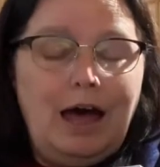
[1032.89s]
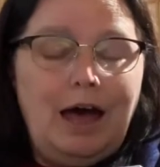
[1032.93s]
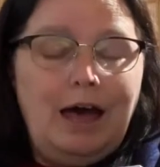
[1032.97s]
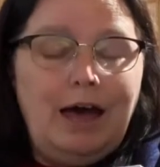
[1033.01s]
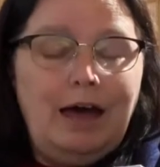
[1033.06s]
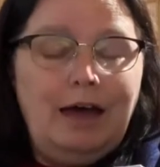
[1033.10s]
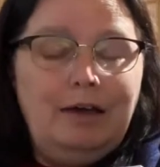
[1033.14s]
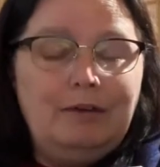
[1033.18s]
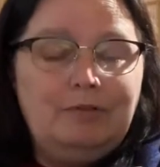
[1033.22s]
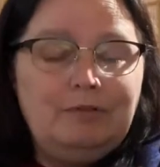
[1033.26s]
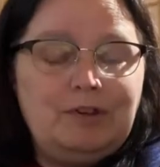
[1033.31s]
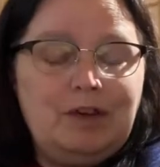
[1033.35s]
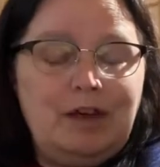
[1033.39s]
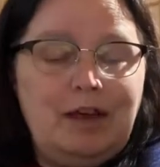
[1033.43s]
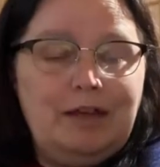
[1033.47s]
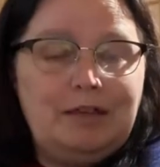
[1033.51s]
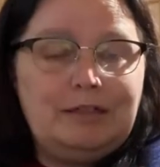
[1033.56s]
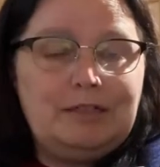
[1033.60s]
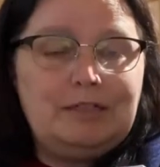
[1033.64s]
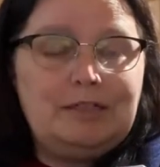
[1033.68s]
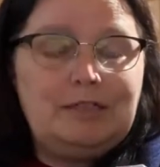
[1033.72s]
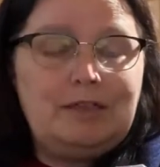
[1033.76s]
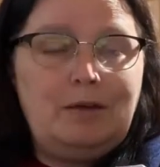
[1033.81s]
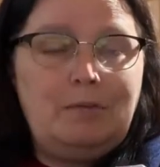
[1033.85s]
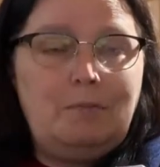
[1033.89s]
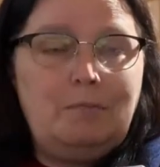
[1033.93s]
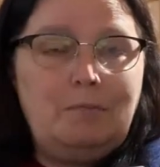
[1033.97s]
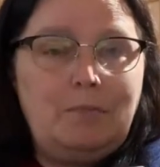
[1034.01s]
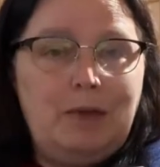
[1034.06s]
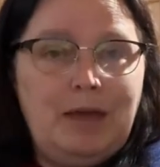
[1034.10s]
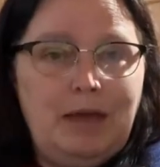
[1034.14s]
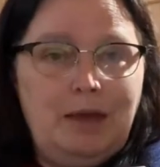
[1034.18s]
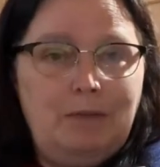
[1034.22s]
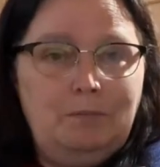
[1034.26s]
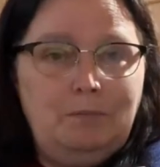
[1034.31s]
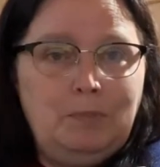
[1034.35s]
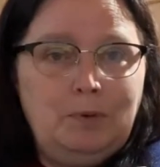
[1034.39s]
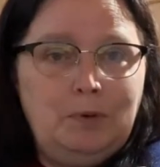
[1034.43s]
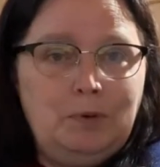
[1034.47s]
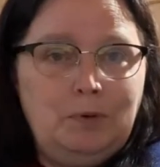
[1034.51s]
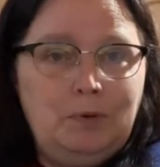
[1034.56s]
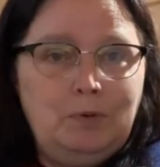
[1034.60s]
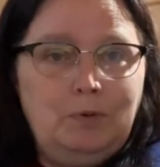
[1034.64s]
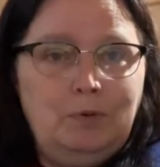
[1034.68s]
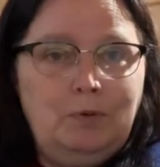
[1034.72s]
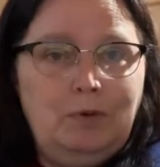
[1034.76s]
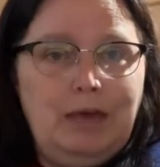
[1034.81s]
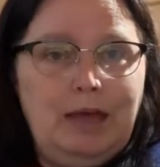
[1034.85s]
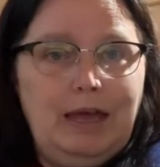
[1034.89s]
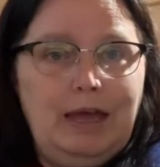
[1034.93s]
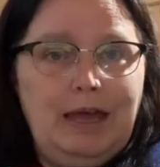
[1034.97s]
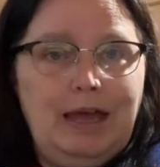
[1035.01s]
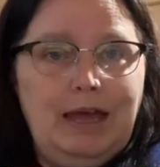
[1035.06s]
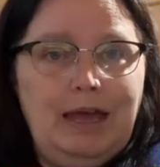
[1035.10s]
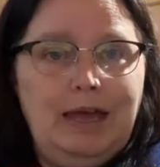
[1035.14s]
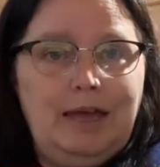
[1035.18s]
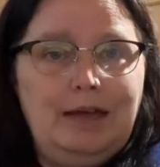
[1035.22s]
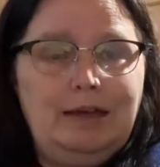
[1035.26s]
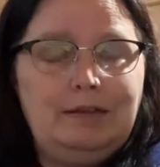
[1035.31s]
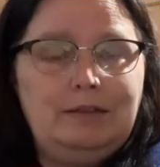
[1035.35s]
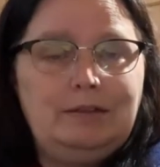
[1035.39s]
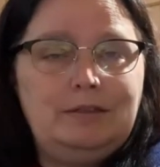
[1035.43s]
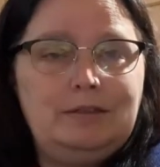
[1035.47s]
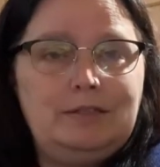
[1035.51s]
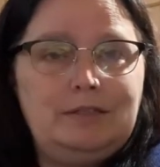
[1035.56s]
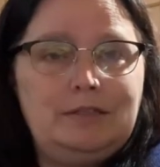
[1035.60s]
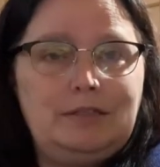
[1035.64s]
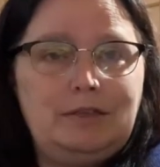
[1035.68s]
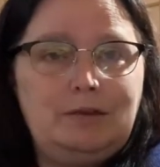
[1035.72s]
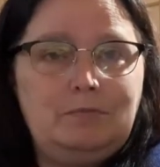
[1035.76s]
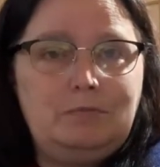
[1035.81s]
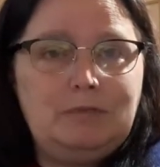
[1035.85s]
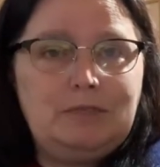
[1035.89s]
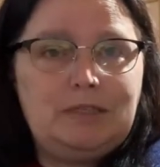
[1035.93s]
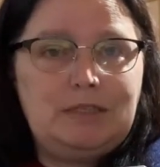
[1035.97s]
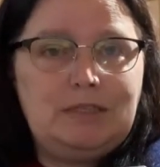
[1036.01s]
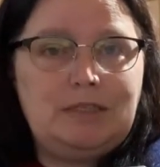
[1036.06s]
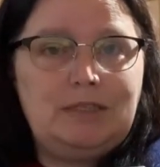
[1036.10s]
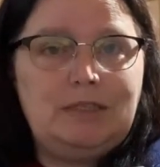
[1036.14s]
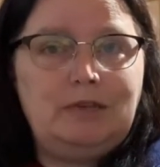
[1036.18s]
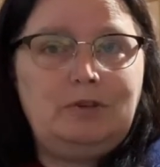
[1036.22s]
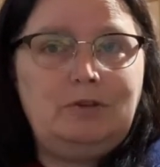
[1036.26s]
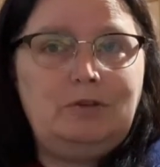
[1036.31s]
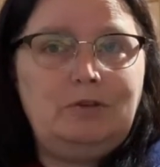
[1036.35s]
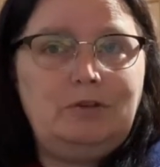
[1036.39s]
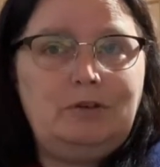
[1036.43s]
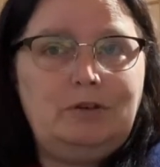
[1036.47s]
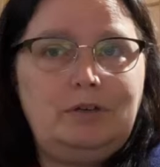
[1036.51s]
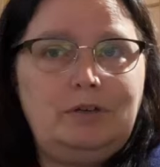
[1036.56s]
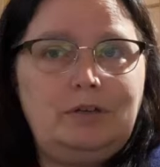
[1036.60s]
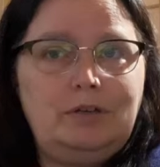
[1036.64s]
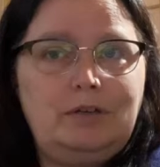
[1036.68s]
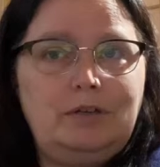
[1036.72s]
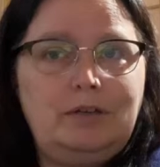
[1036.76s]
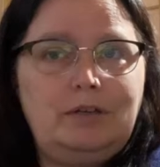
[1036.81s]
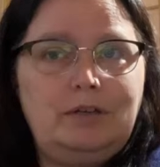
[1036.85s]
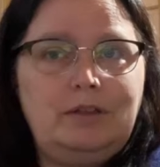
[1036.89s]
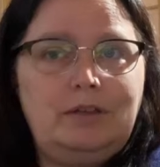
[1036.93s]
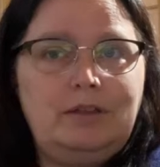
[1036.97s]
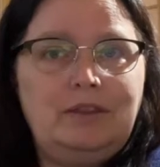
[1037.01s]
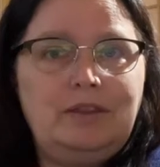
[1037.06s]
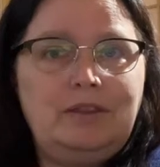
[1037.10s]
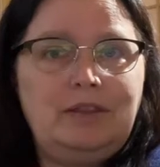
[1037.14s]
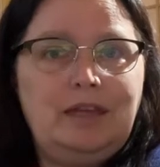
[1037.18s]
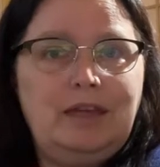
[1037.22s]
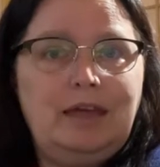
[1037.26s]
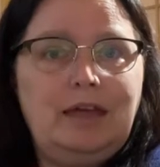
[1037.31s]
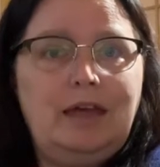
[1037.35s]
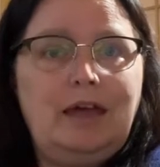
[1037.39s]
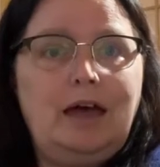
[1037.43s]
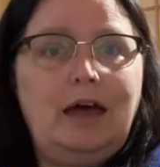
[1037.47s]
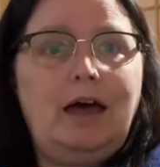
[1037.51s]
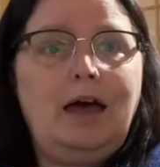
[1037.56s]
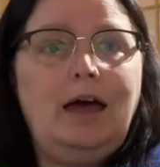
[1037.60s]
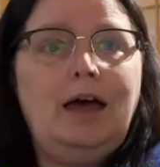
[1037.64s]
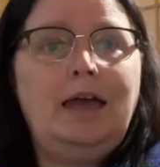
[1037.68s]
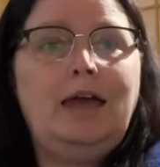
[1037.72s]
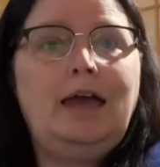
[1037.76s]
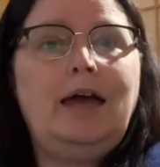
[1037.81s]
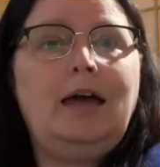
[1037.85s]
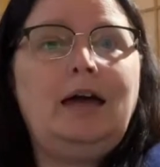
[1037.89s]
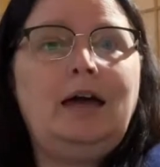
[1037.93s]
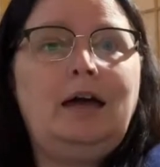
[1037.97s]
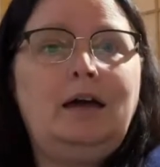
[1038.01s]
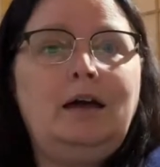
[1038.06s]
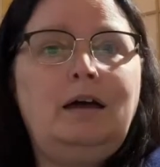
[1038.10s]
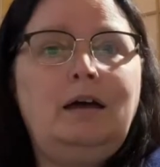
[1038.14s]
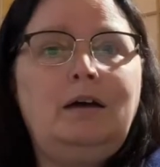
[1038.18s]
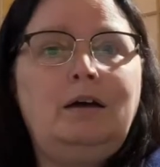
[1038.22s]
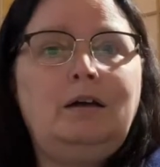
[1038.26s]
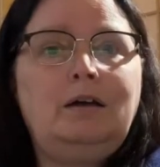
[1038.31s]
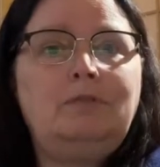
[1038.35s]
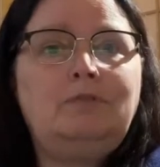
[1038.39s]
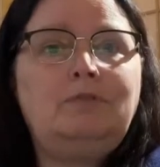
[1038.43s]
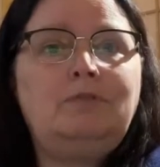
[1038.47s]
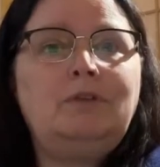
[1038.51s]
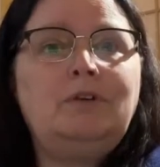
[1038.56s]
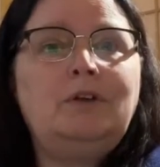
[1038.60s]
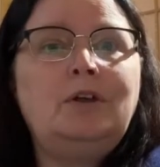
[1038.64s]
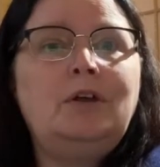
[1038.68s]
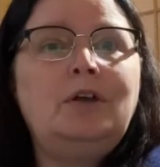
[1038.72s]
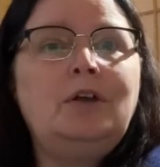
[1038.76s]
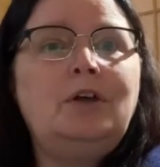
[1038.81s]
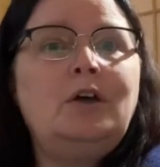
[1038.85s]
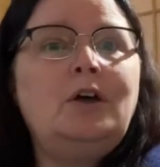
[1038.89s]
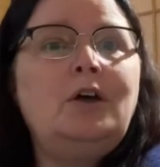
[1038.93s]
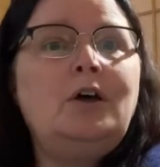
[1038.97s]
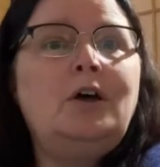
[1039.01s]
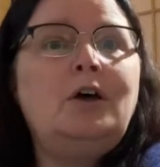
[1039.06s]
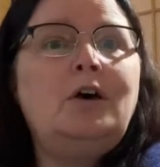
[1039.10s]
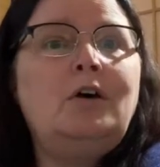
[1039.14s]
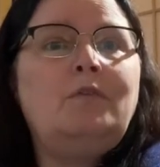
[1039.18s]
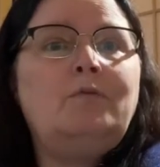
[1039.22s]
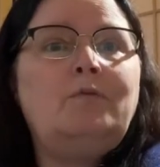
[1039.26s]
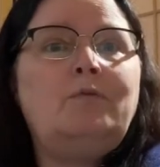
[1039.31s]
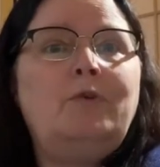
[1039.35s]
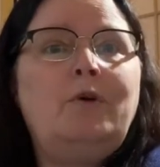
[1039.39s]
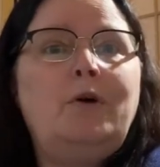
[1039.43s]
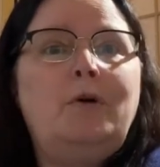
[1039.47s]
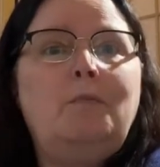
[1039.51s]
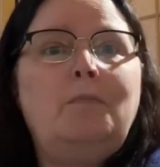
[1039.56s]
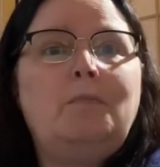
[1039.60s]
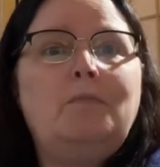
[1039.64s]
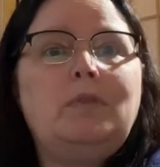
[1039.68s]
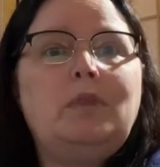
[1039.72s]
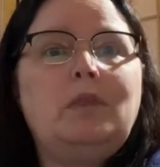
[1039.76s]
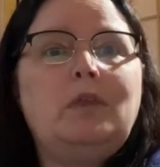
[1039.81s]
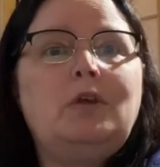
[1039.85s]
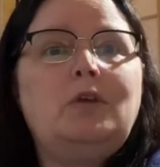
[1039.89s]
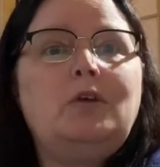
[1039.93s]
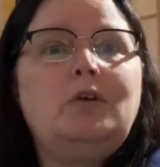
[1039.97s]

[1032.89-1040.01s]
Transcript: I've got some bamboo and some silk that I have from,